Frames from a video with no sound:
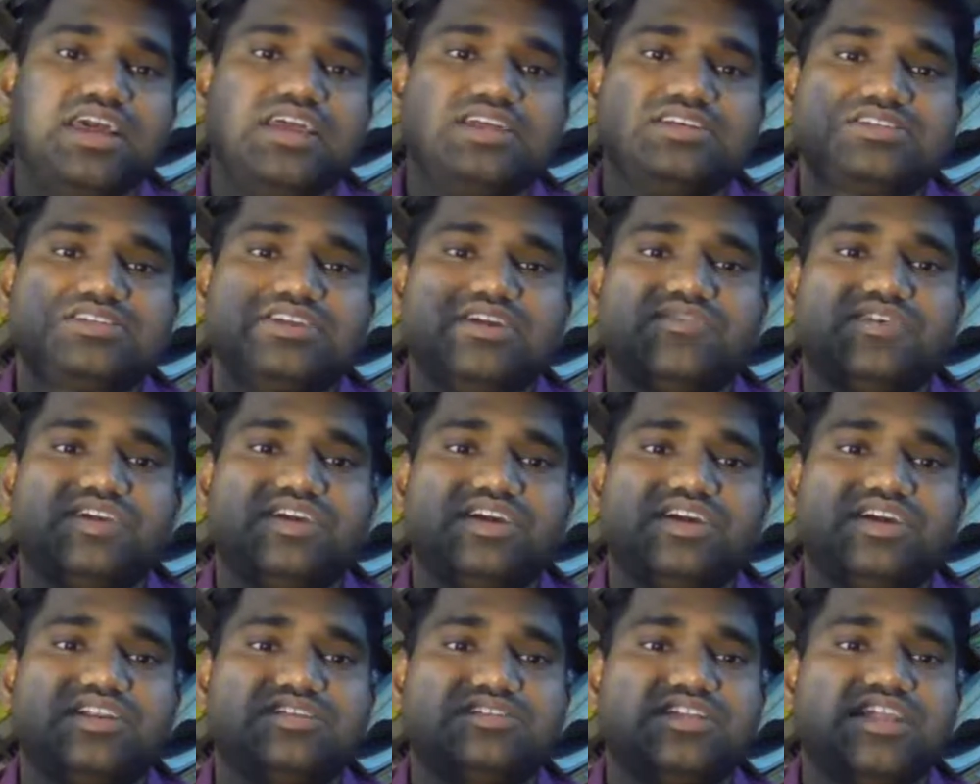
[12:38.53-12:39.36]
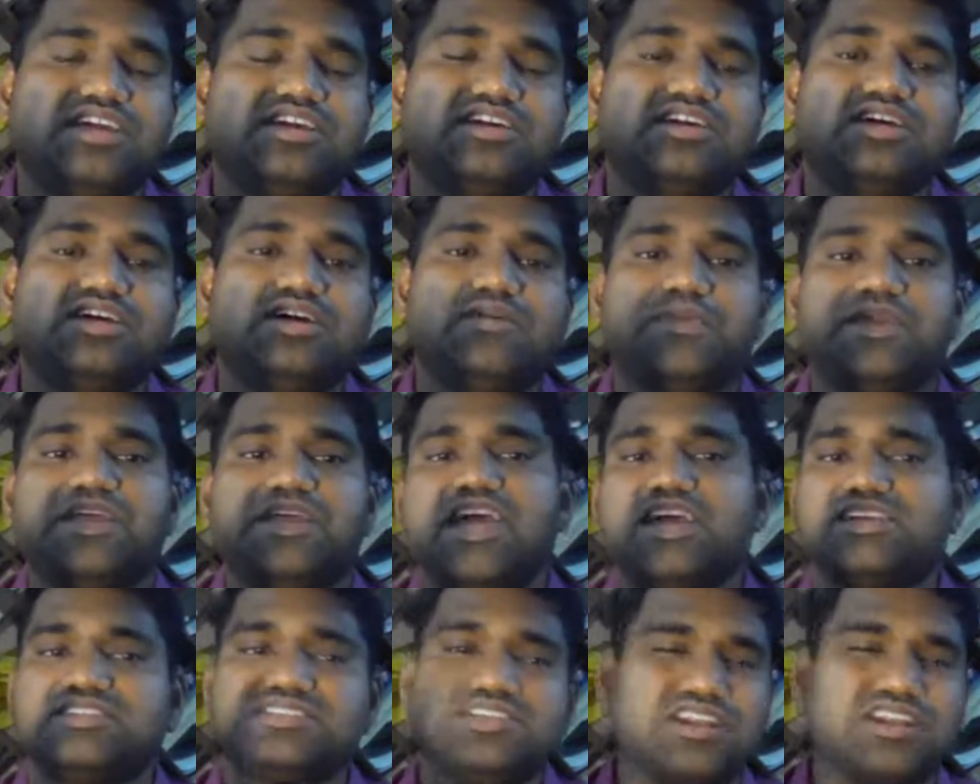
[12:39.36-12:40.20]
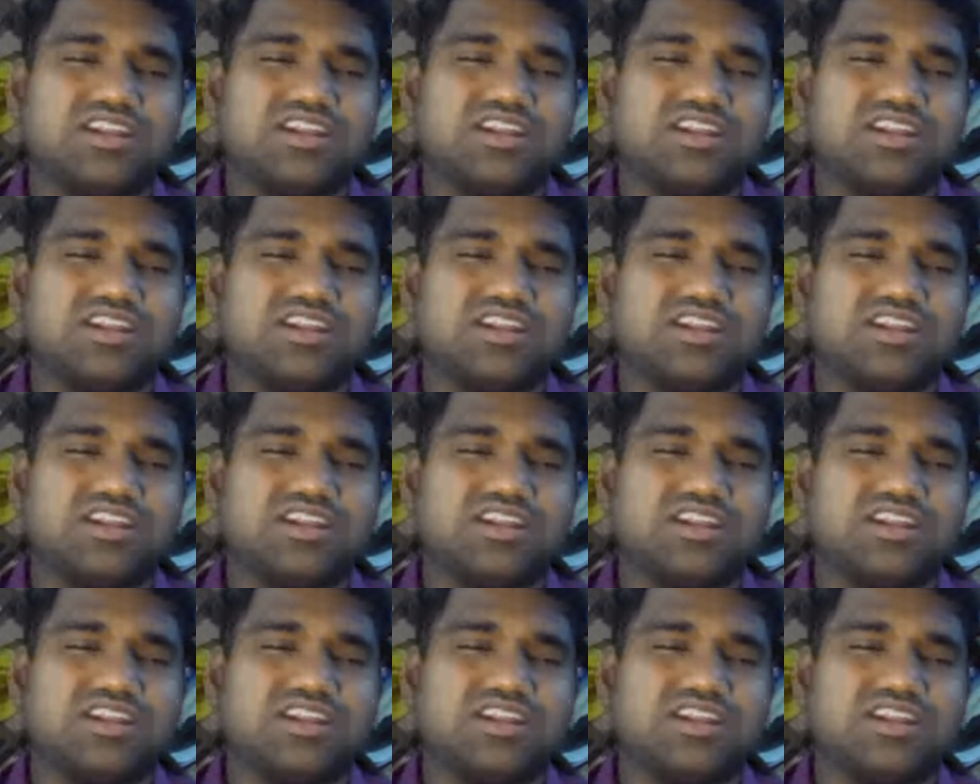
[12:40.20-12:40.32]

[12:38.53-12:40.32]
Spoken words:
Extra finger is like pre-axial